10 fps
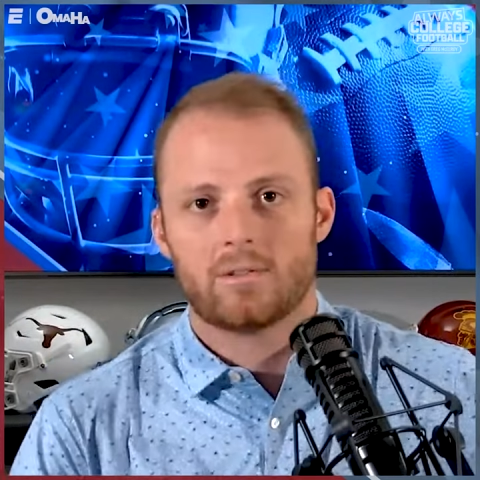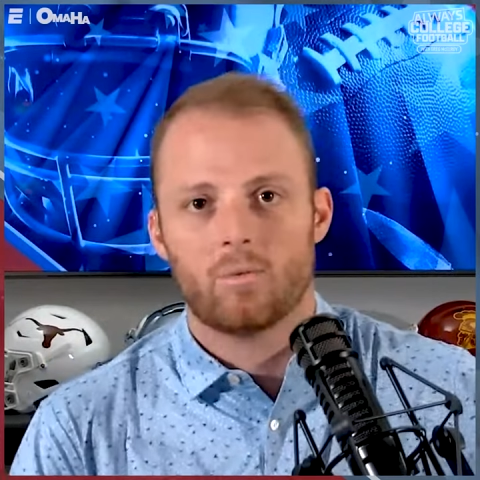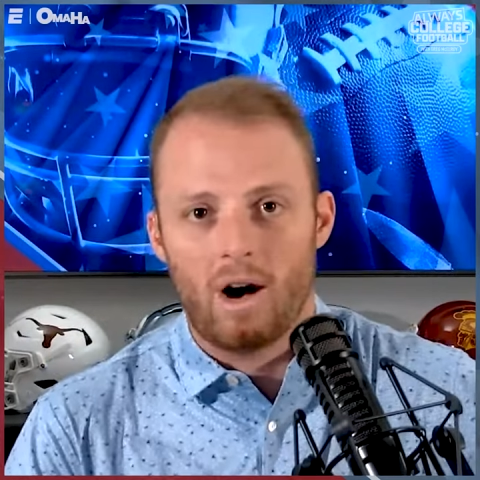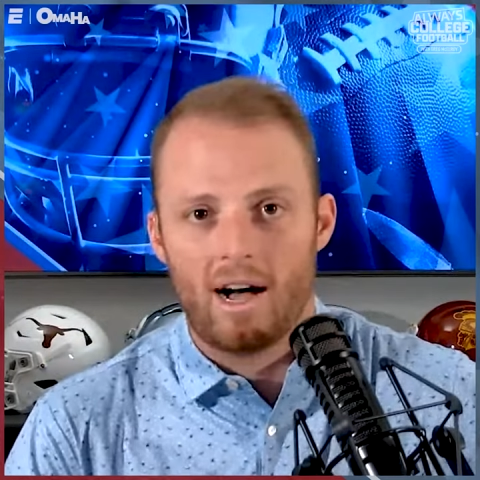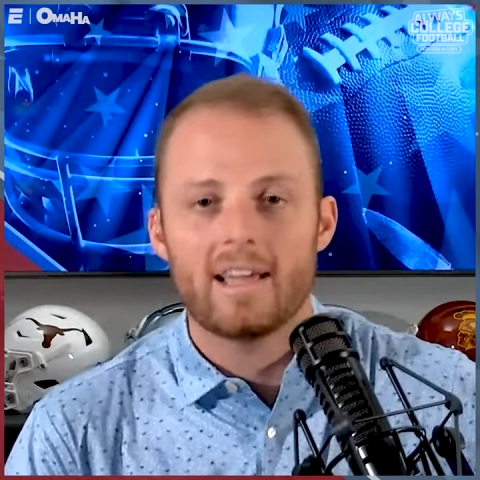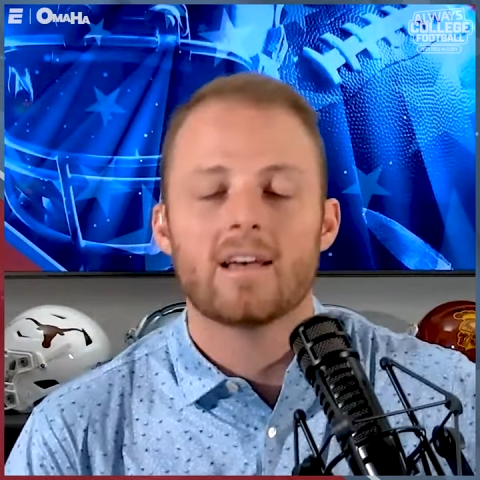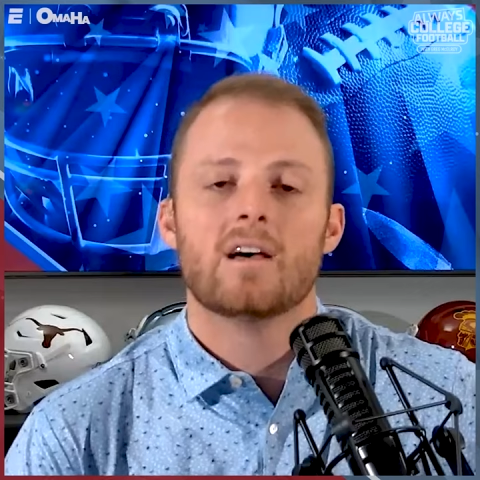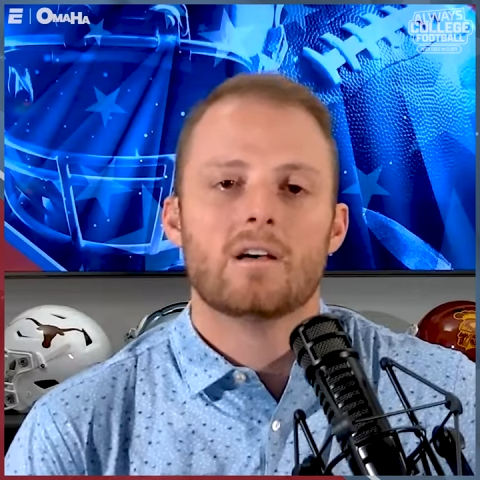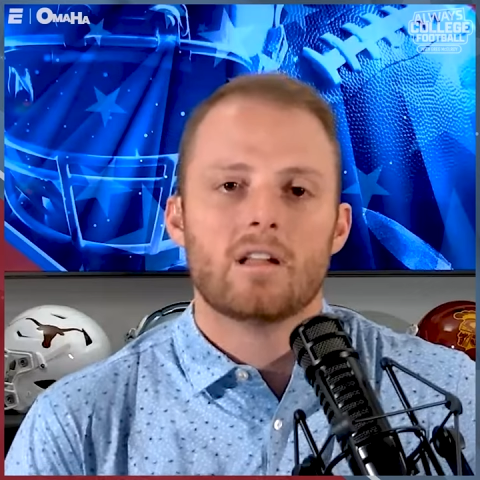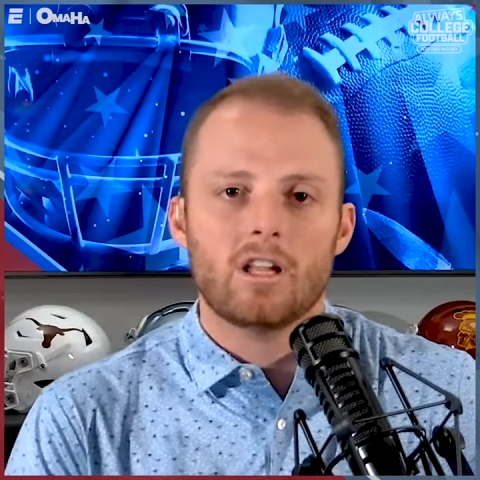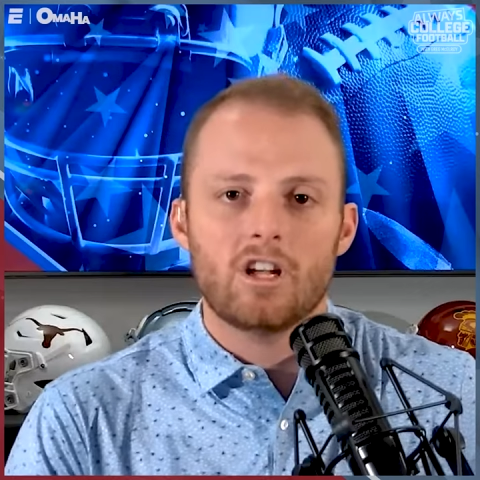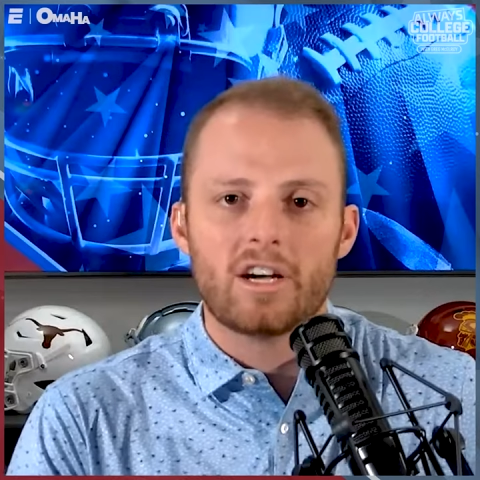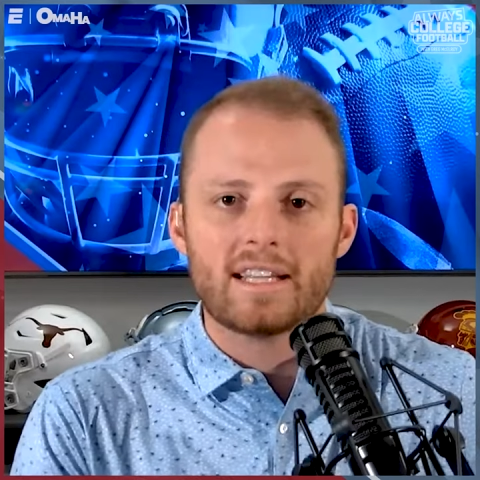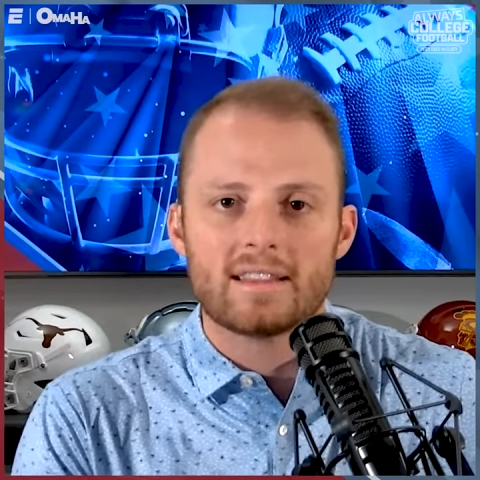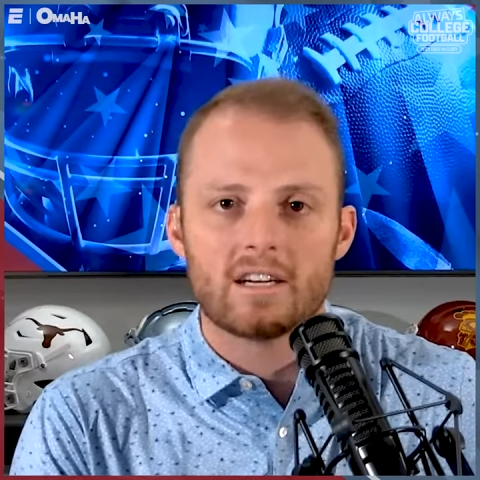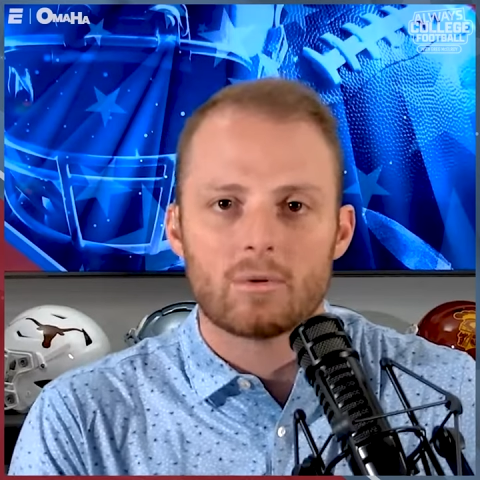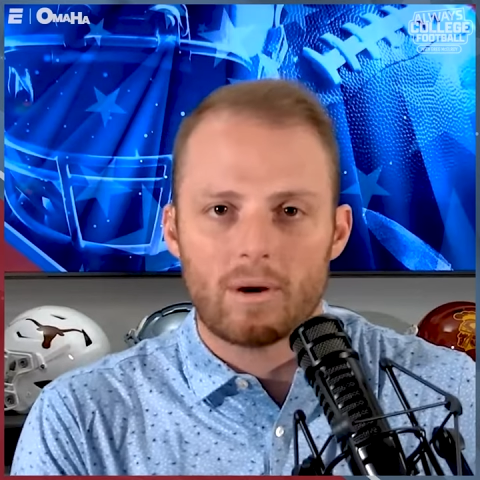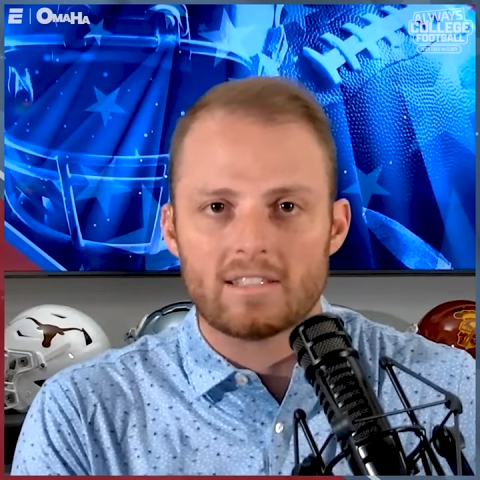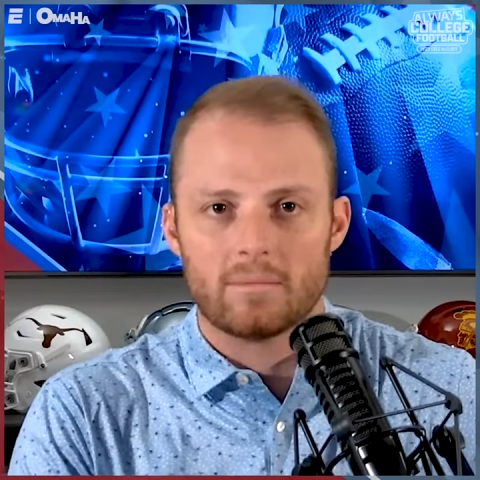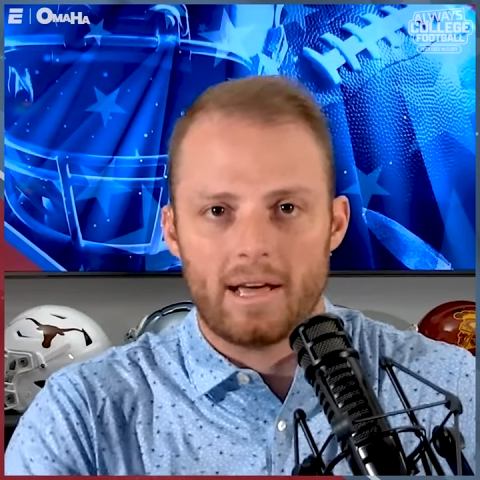Why? Look at their
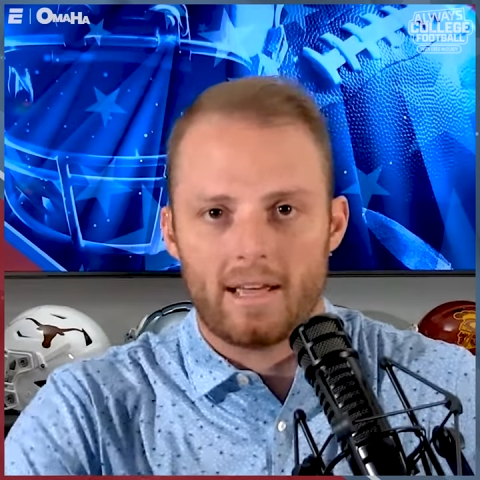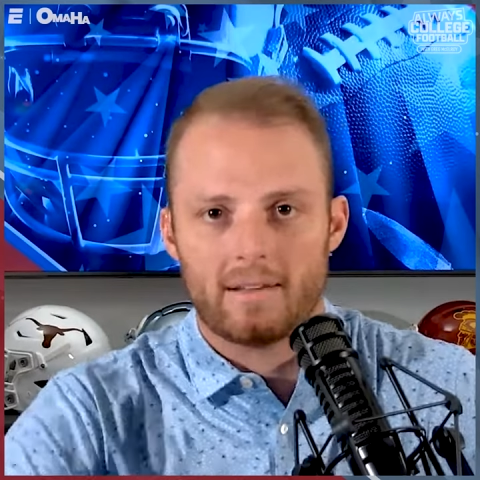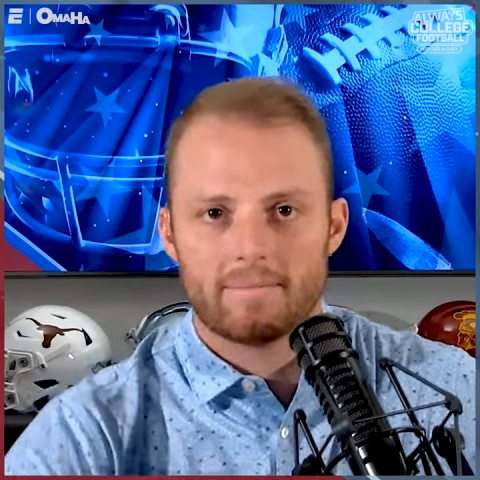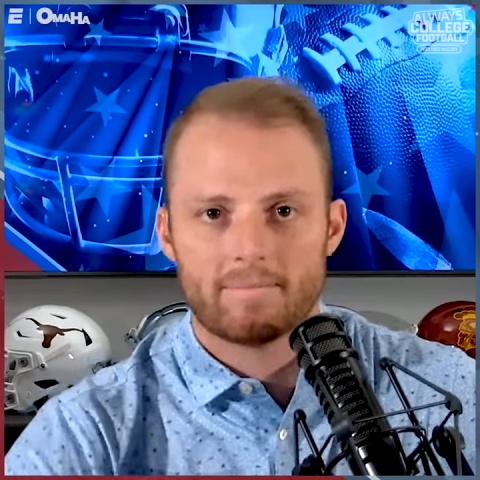resume.